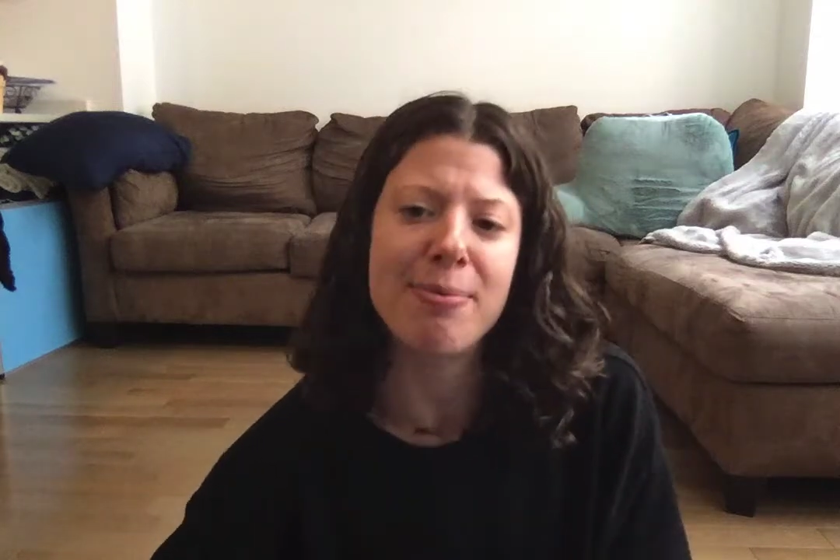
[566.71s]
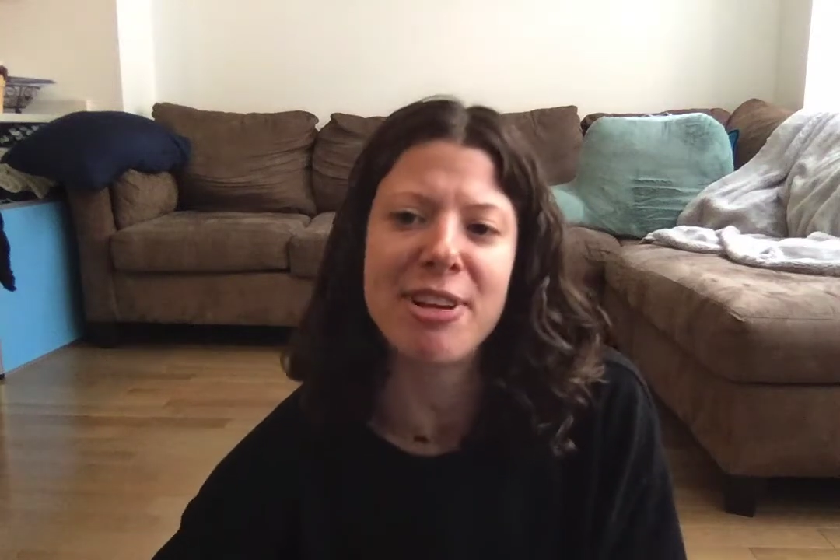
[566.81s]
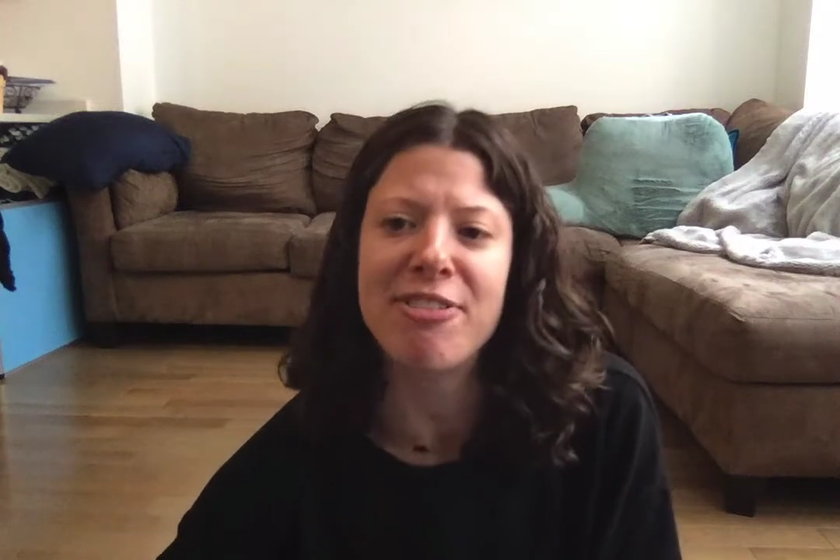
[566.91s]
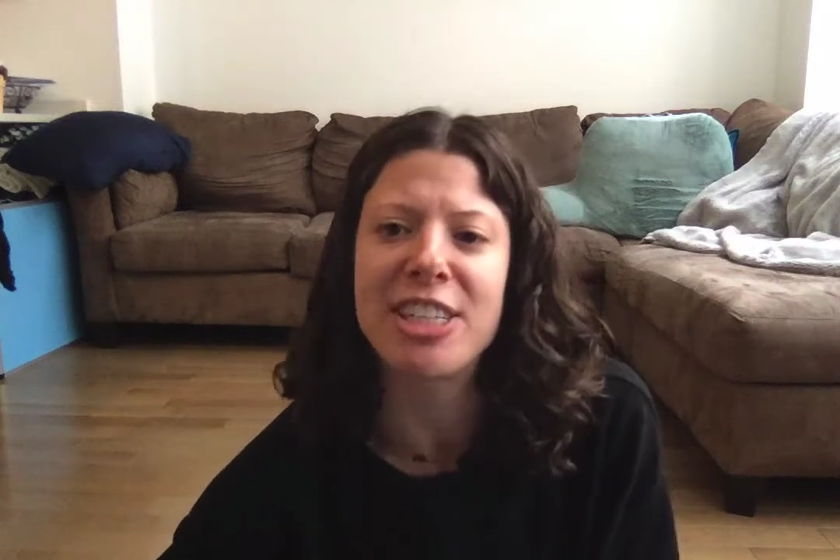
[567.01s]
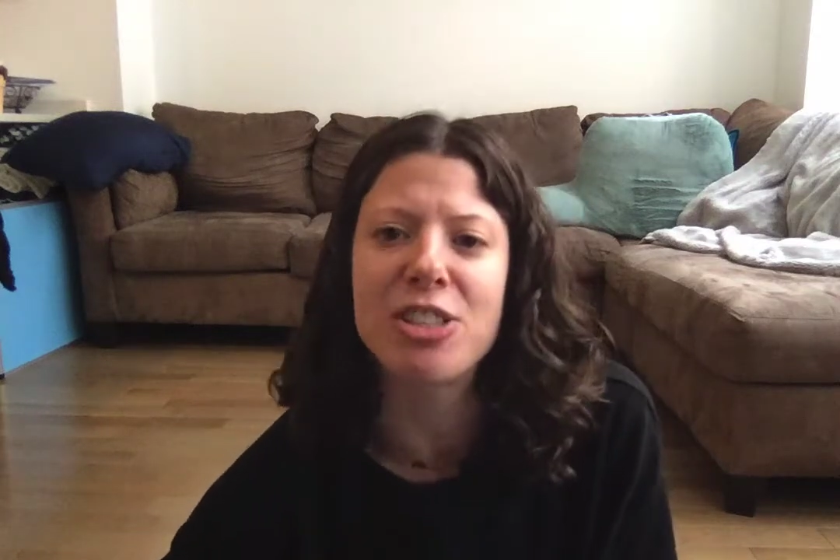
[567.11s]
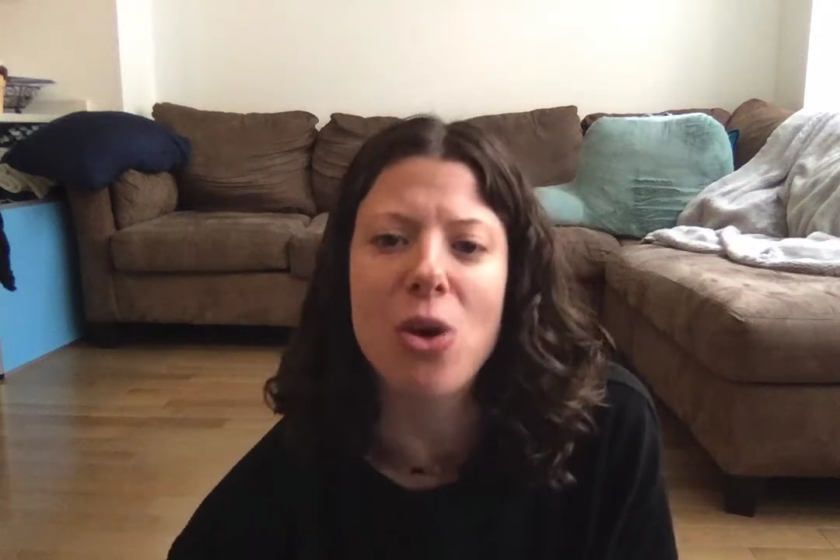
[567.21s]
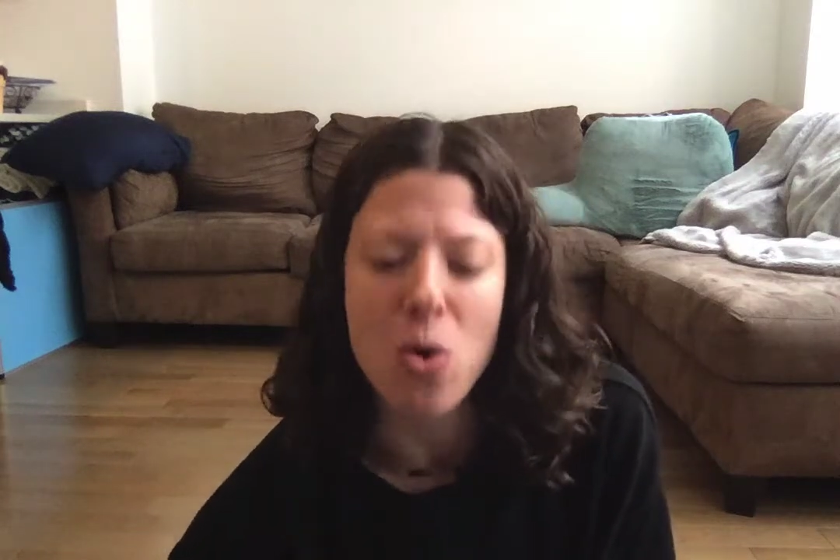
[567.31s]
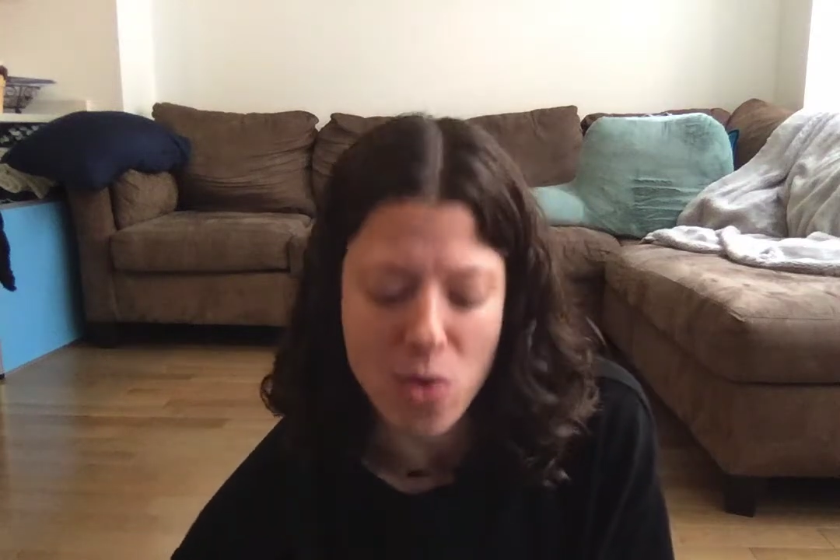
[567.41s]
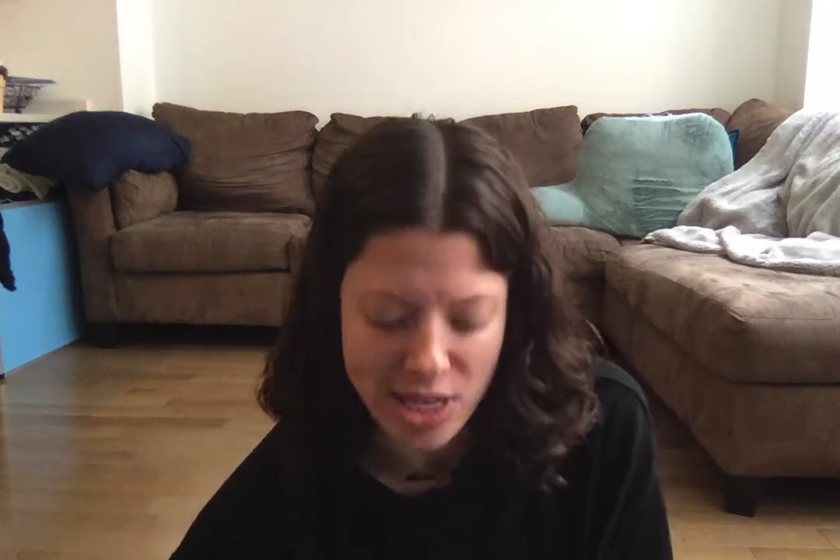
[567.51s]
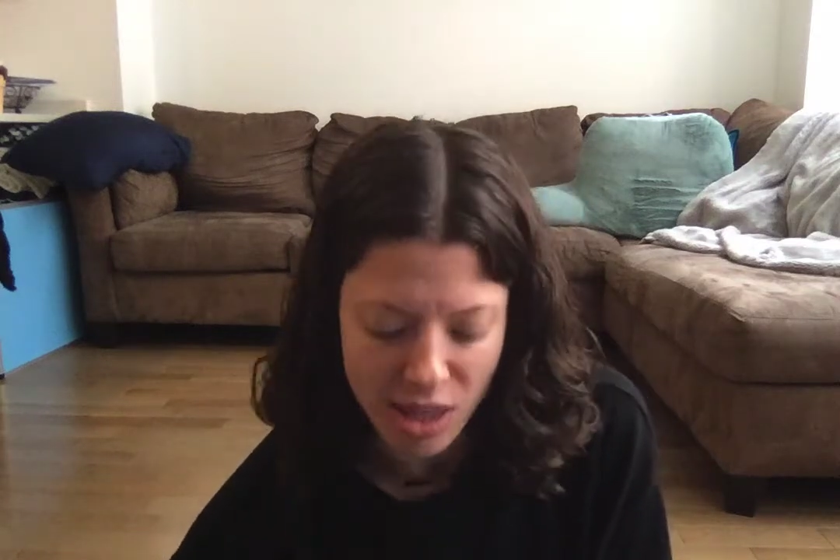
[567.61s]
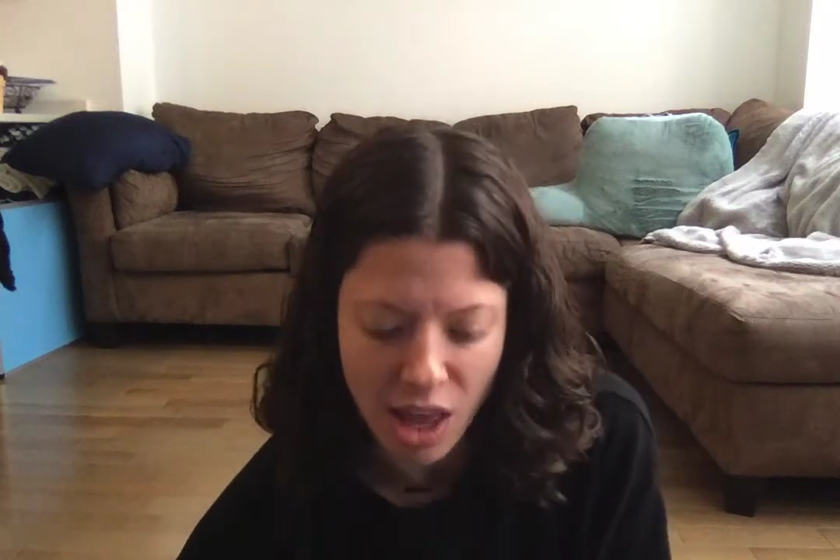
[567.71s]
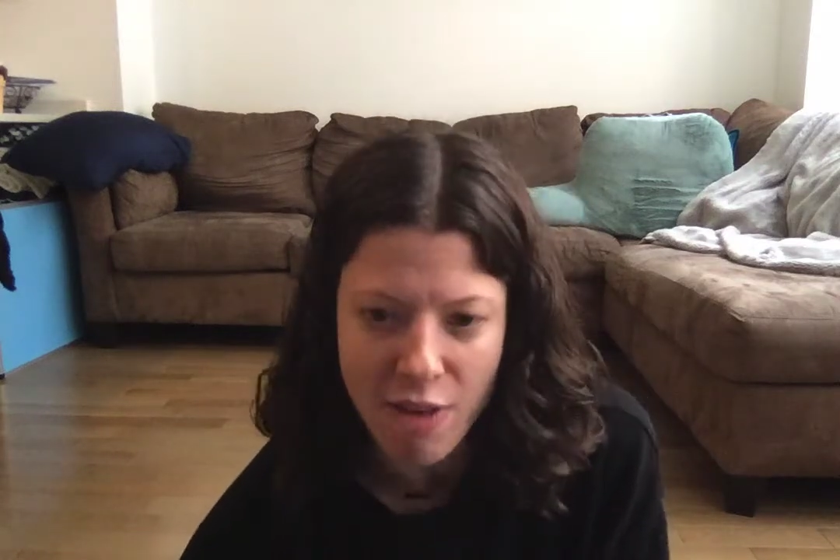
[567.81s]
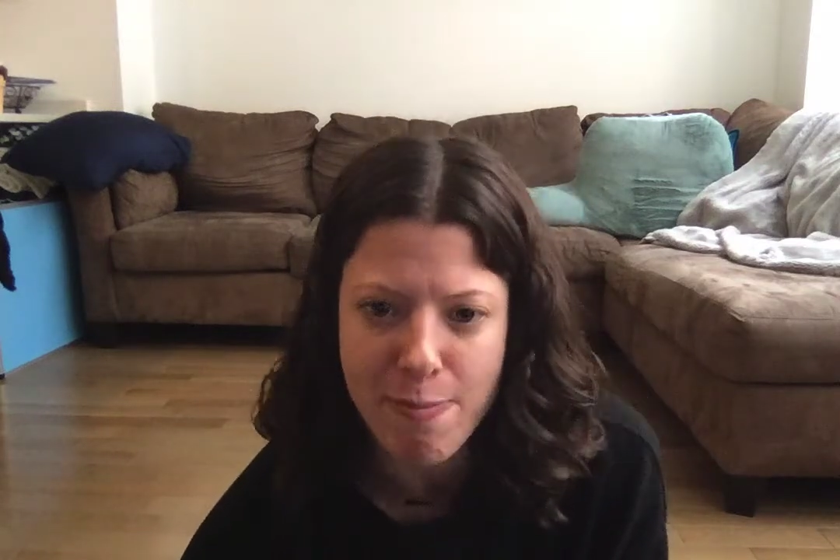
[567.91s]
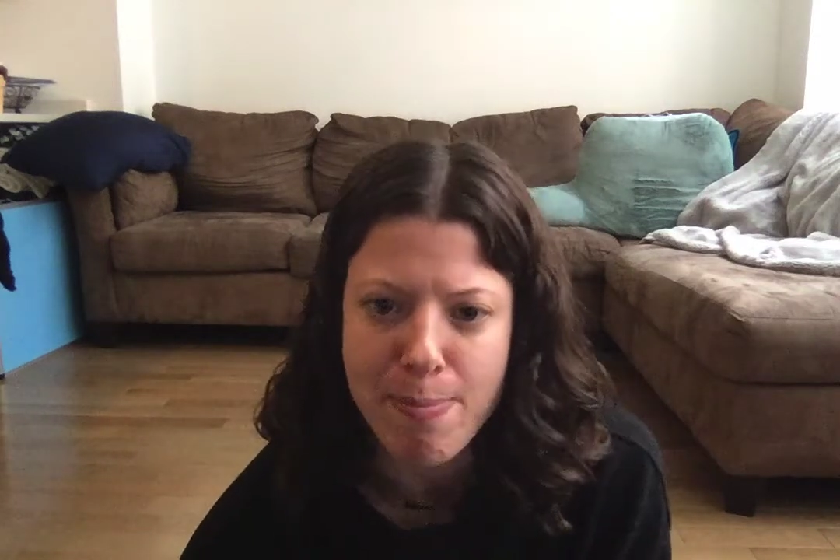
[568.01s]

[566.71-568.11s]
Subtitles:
My friends always love